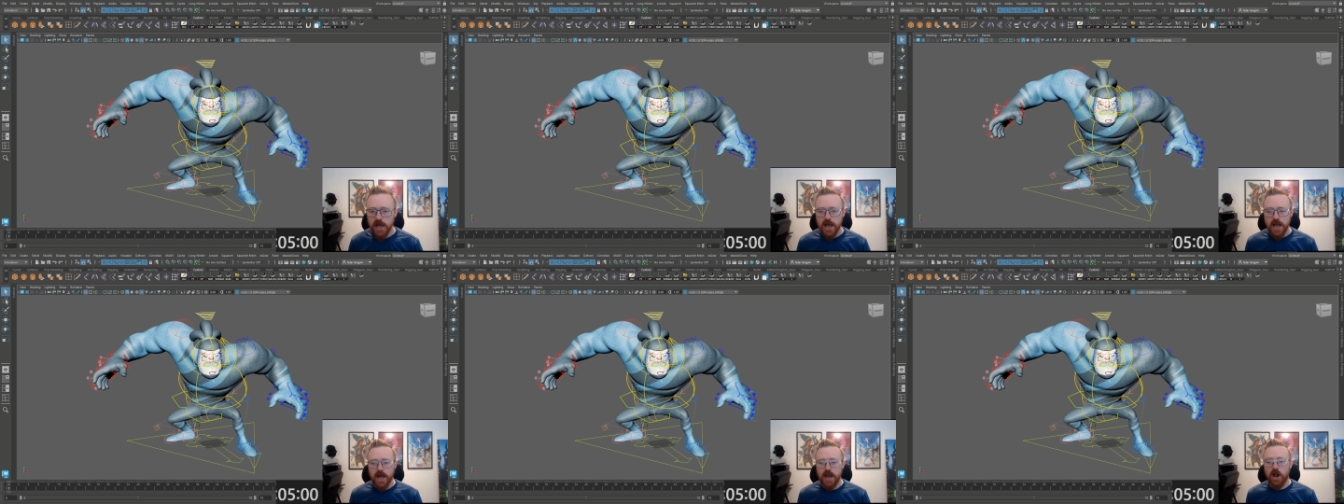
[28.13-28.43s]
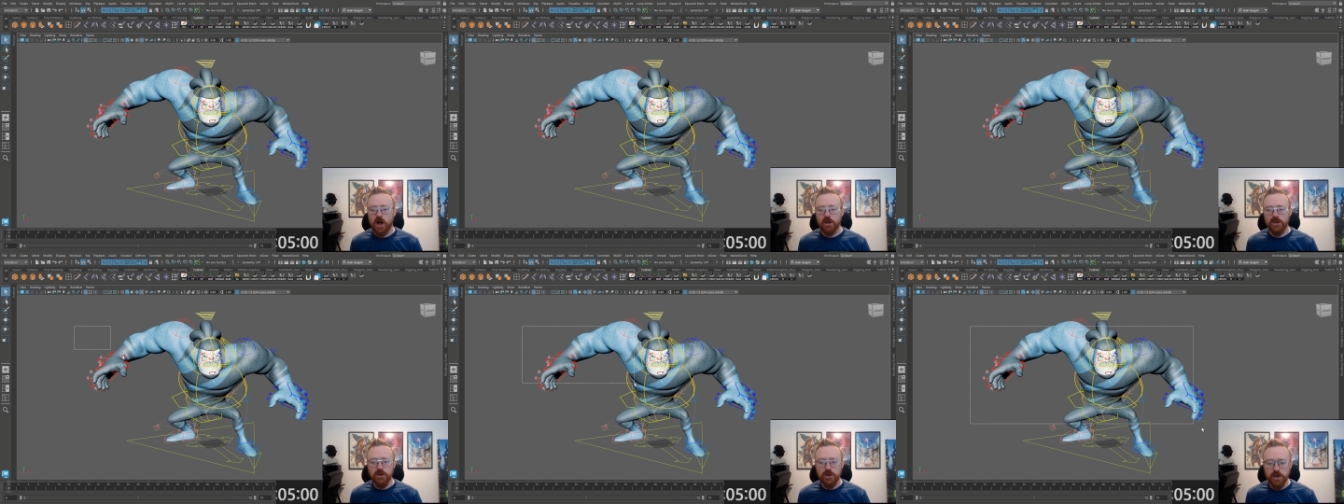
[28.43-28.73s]
And
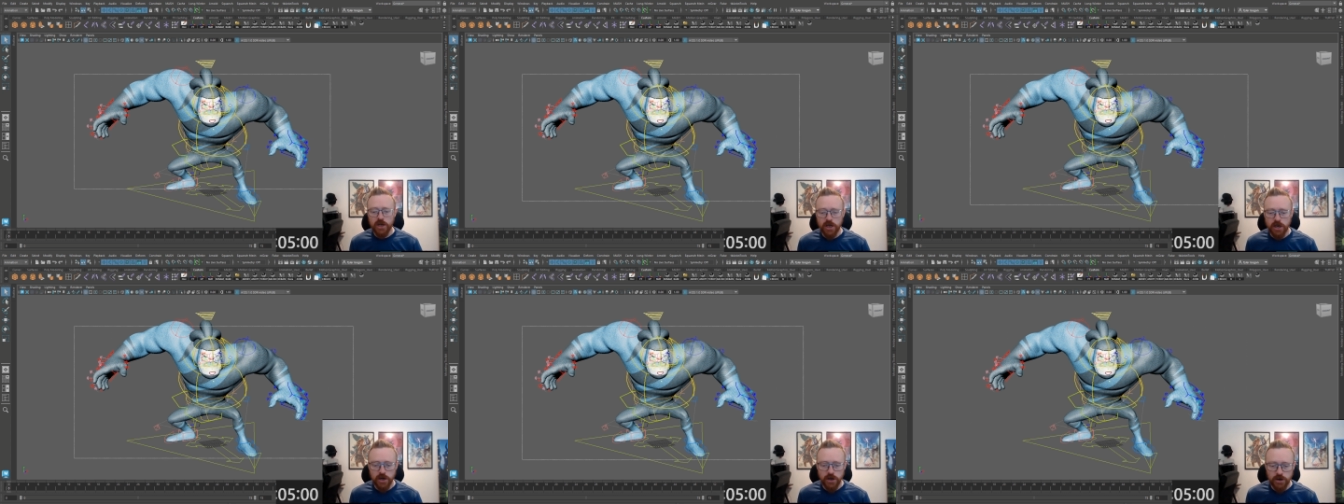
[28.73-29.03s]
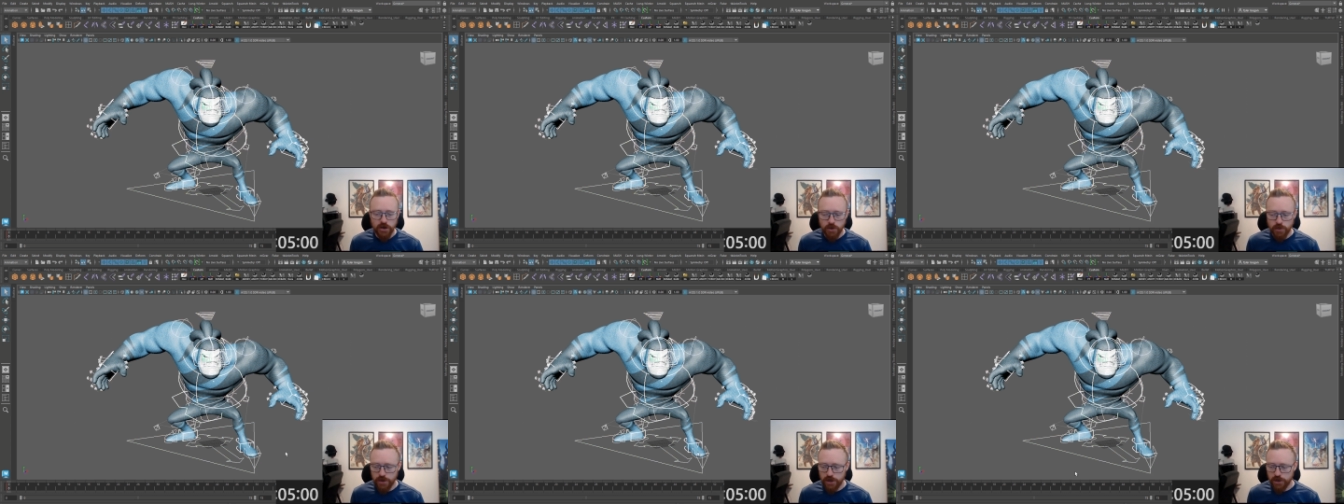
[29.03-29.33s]
all you need to
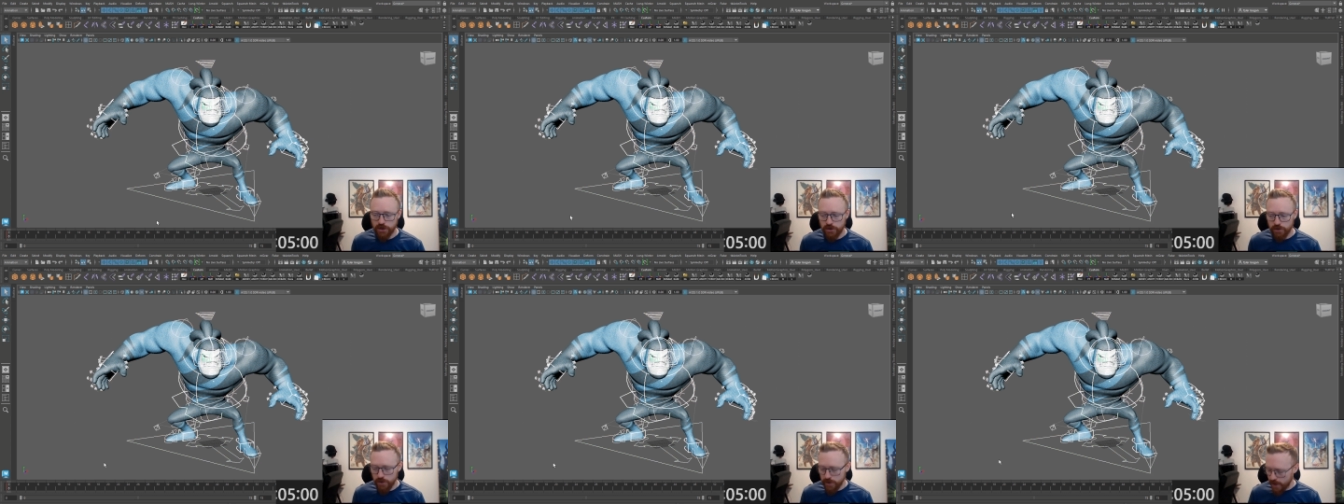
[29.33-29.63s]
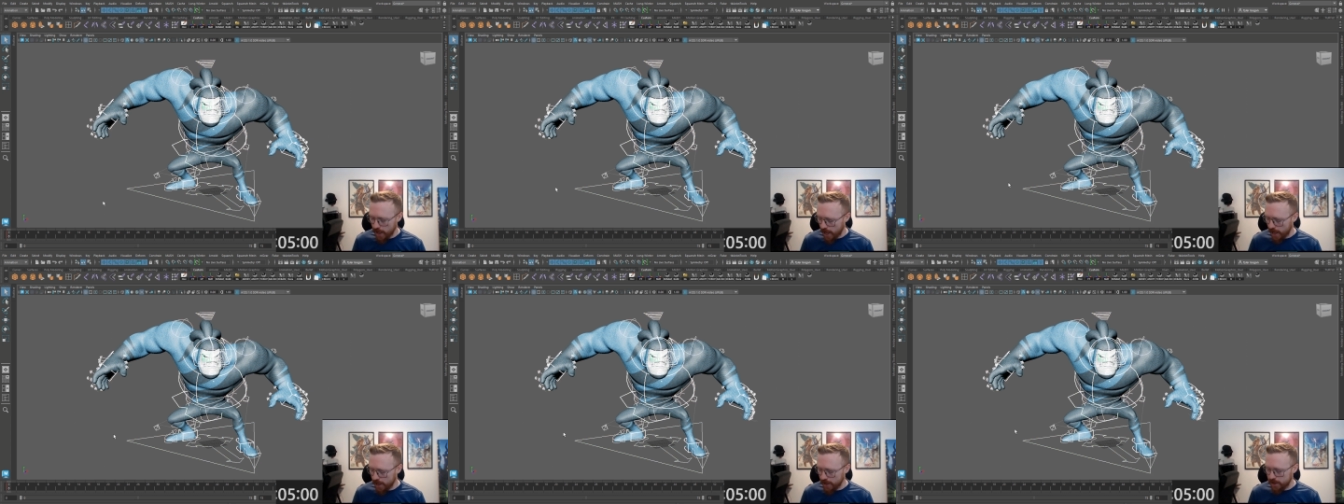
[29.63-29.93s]
do when you're doing
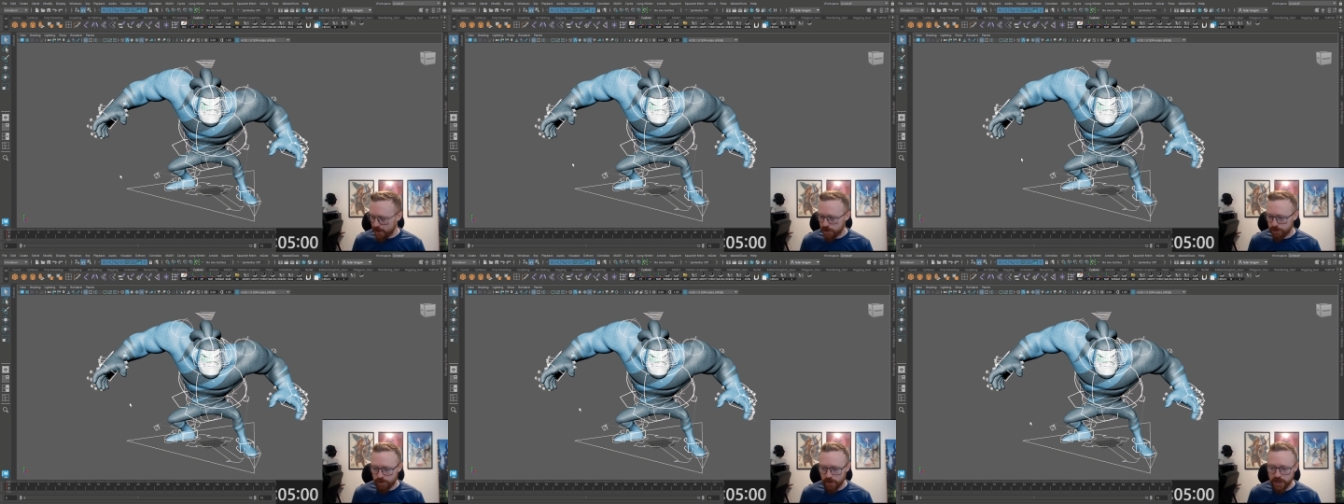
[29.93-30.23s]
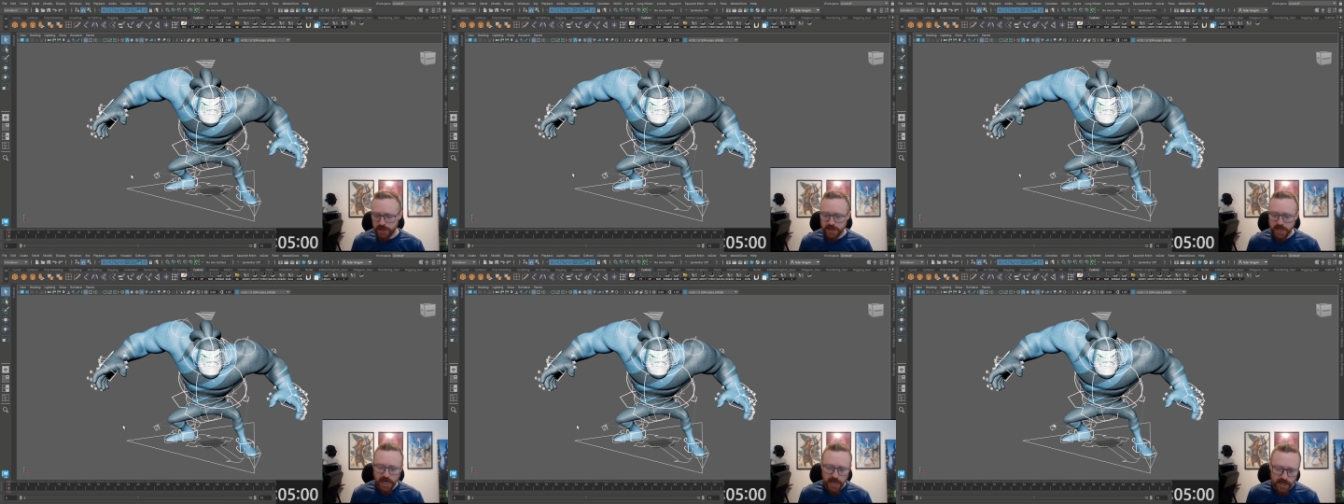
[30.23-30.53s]
that is
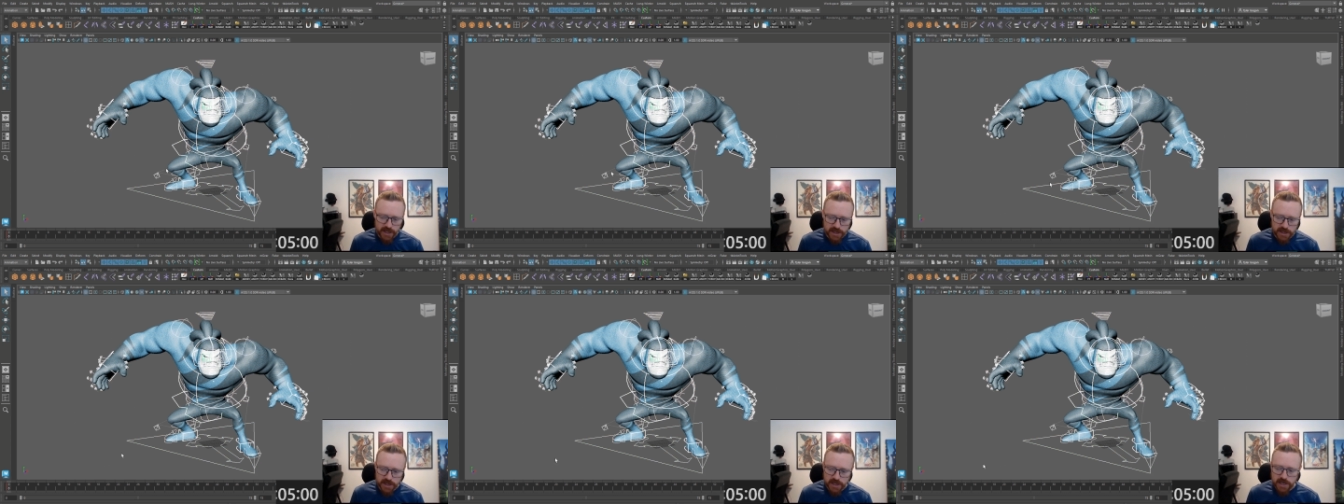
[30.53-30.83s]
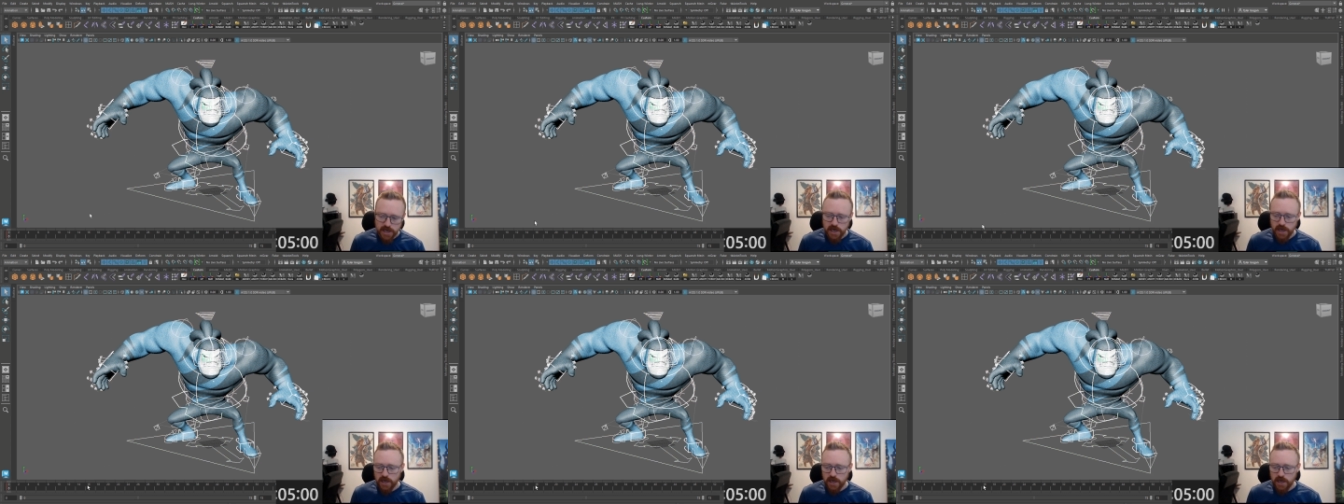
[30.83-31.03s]
press S,